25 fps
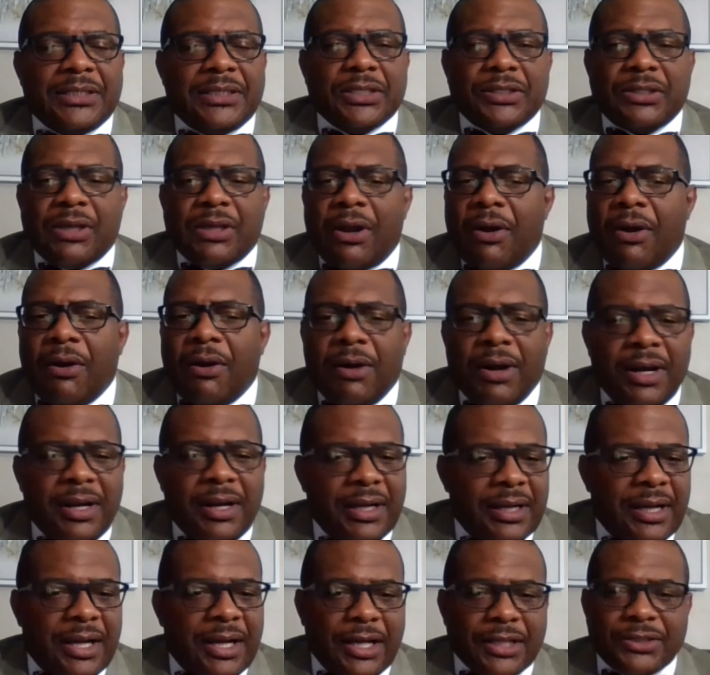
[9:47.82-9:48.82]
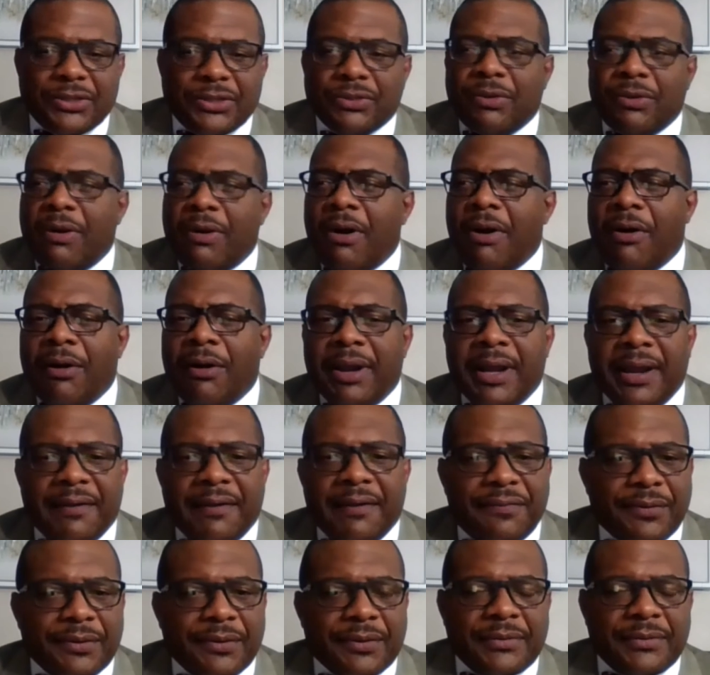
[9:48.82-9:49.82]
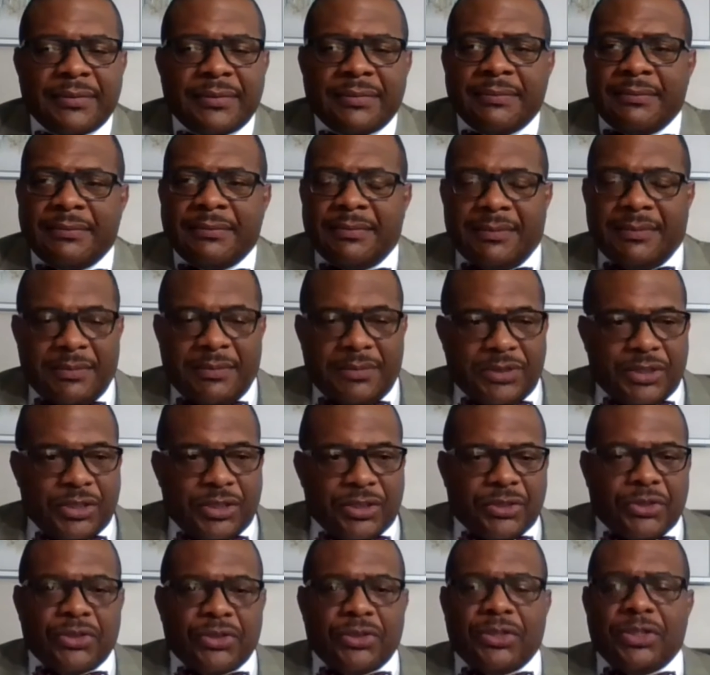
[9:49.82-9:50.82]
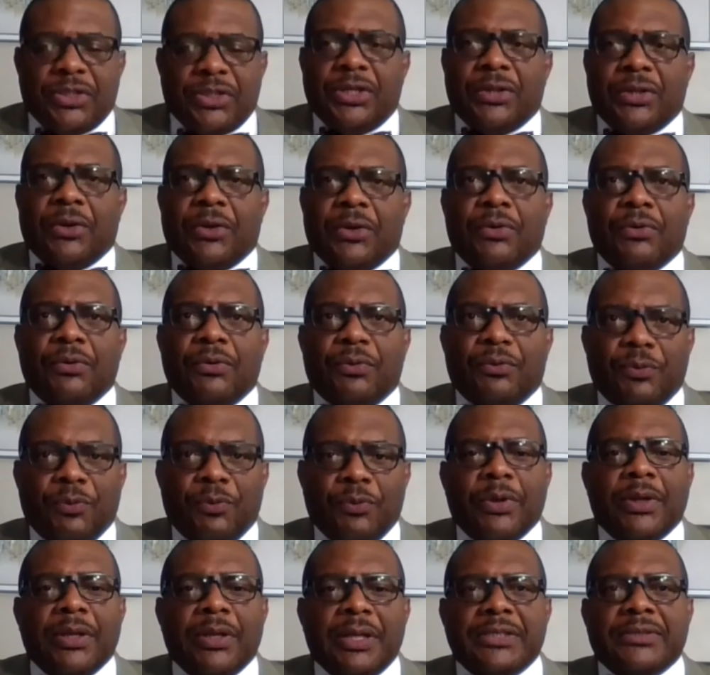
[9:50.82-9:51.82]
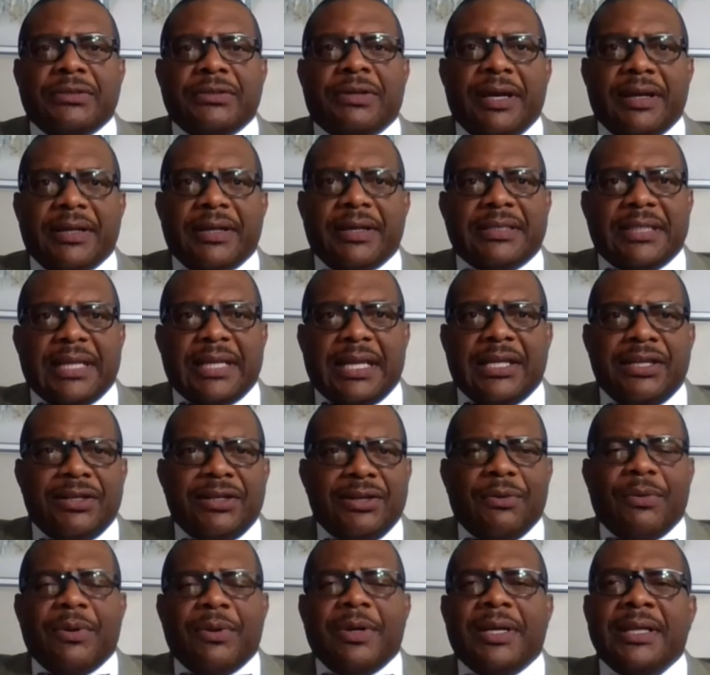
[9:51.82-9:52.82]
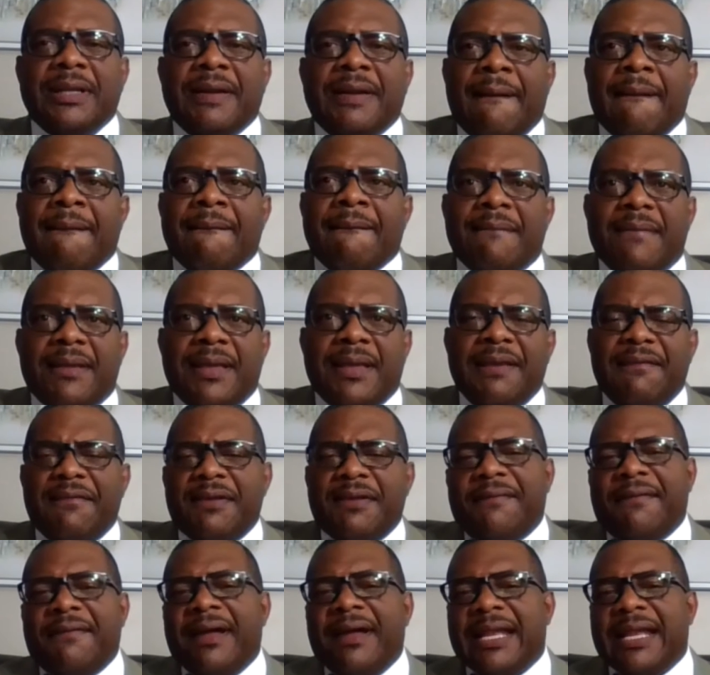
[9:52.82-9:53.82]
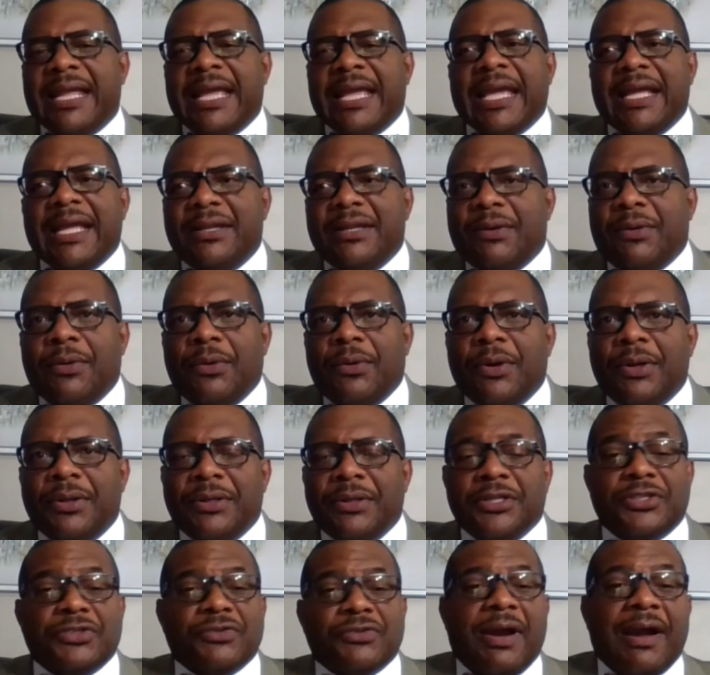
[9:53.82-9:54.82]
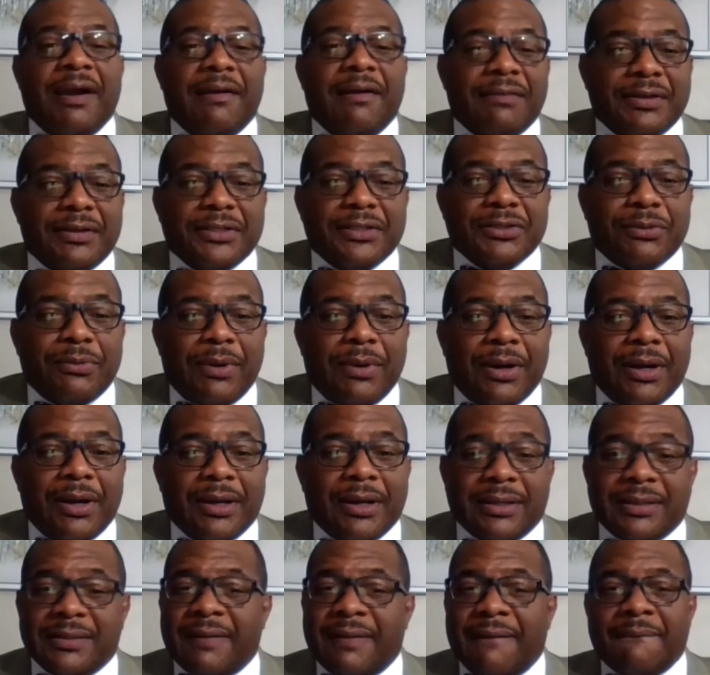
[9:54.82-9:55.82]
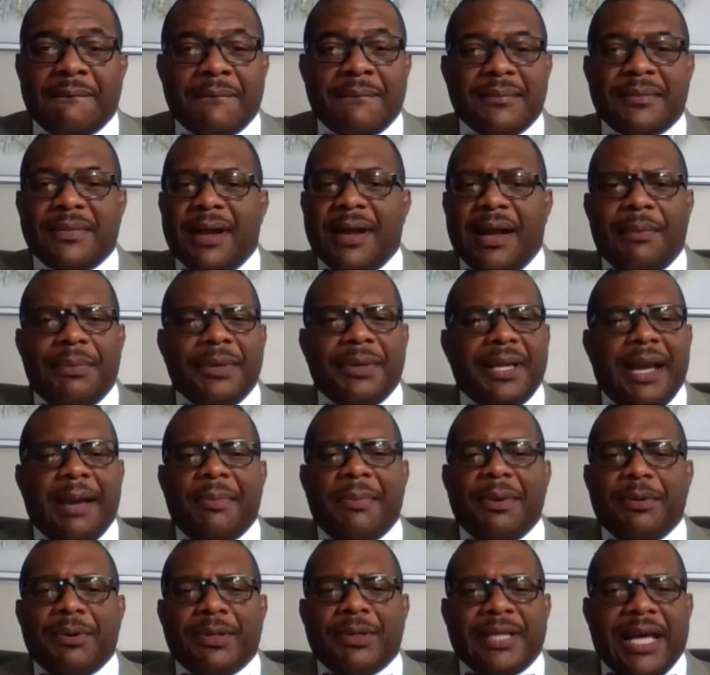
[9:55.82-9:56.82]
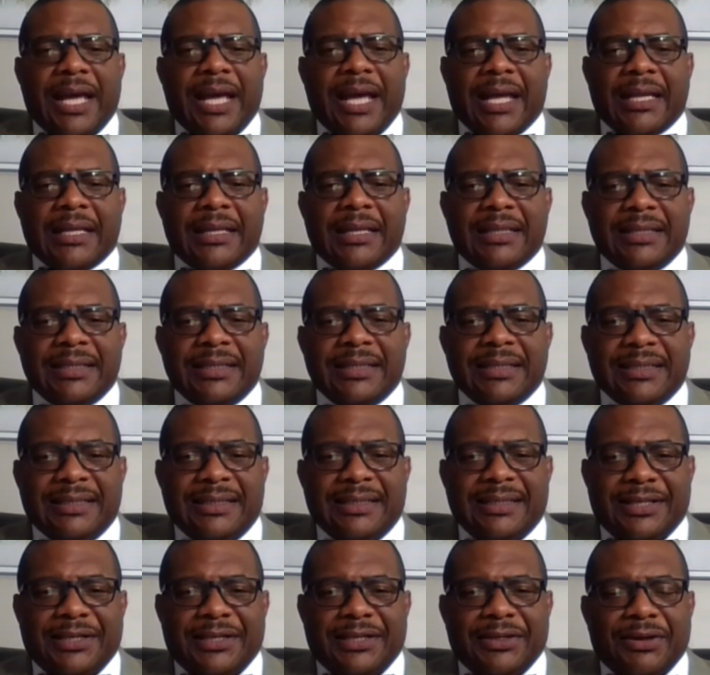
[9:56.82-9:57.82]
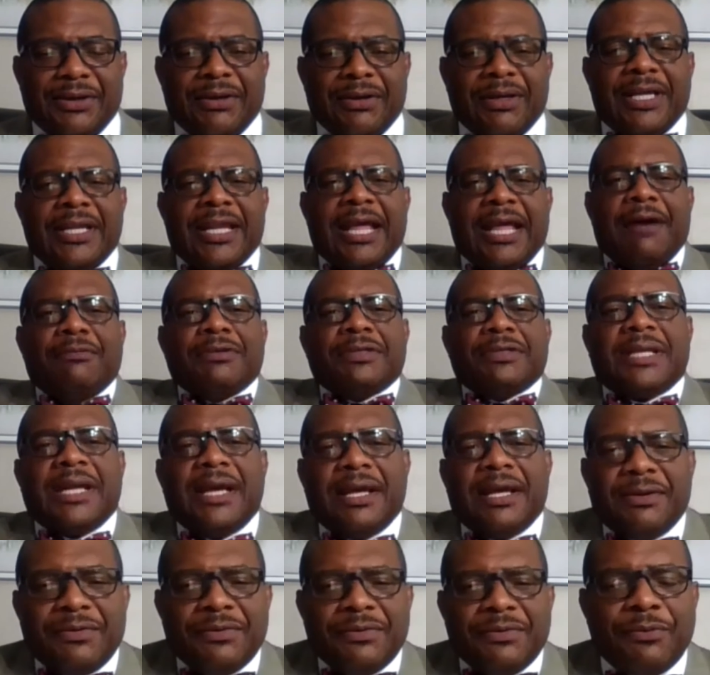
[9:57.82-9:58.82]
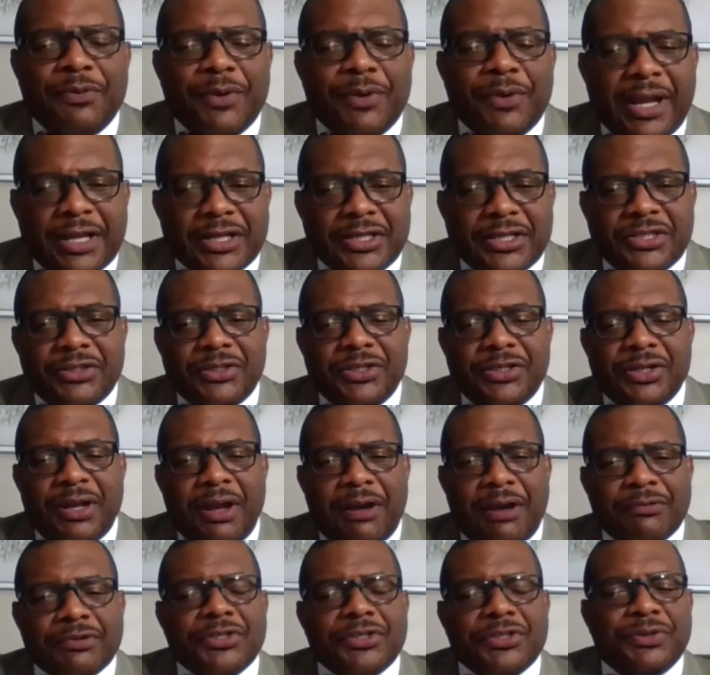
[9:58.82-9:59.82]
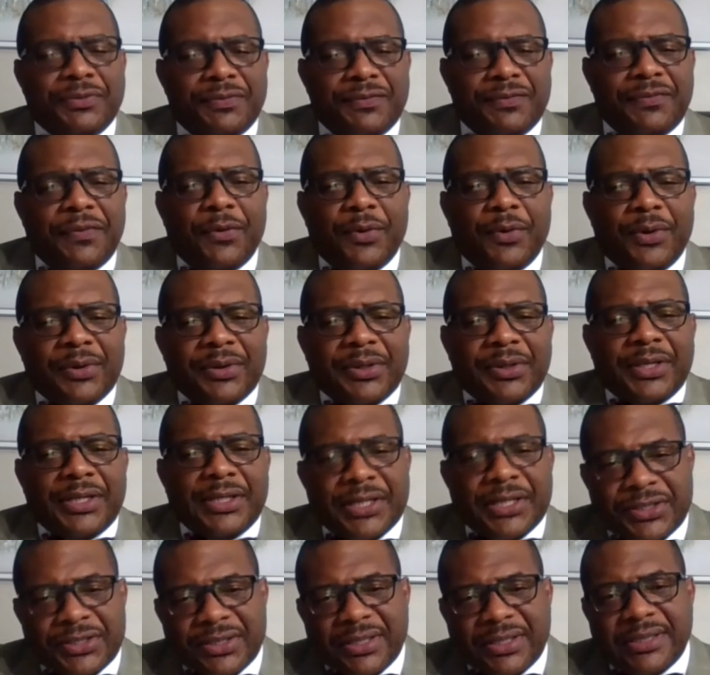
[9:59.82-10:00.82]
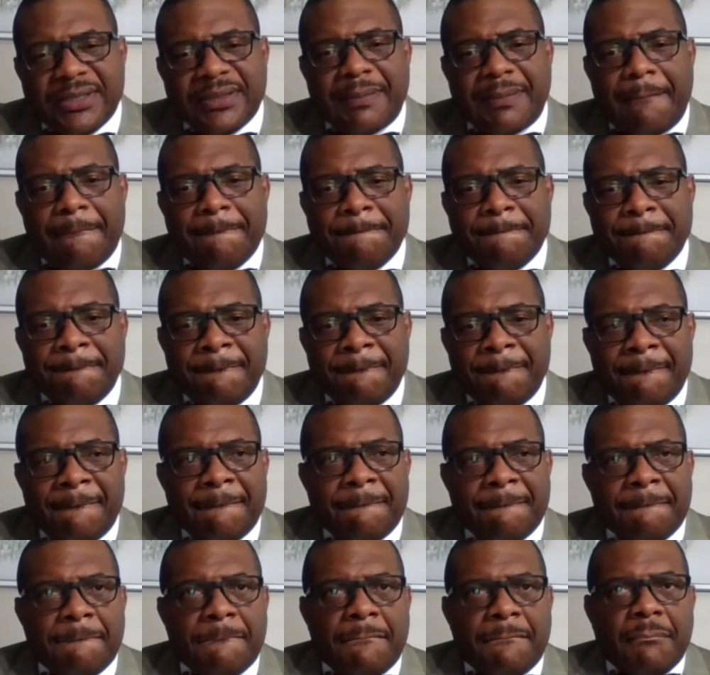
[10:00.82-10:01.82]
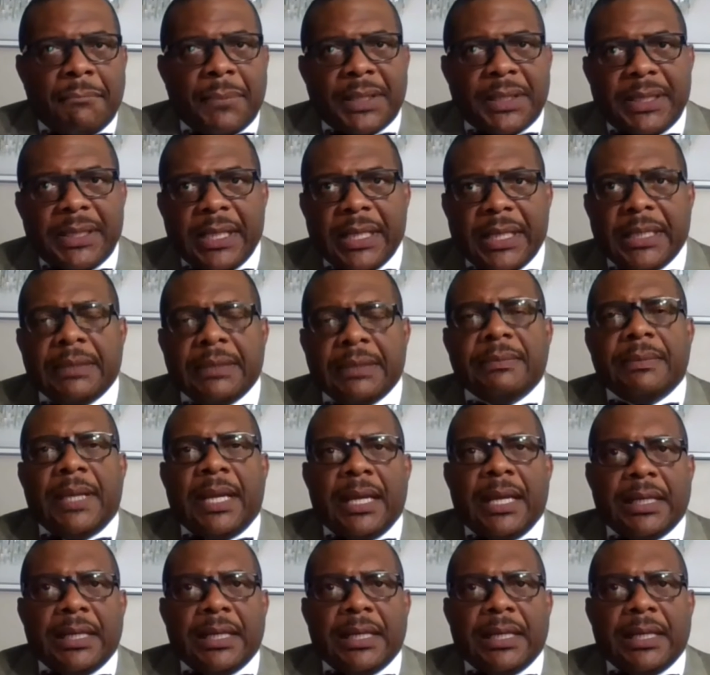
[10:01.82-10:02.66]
just all hustle, all effort, just, you know, really trying to say, you know what, even if I land on the traveling squad, I'll be happy with that, you know. And that was kind of what I was shooting for initially. But then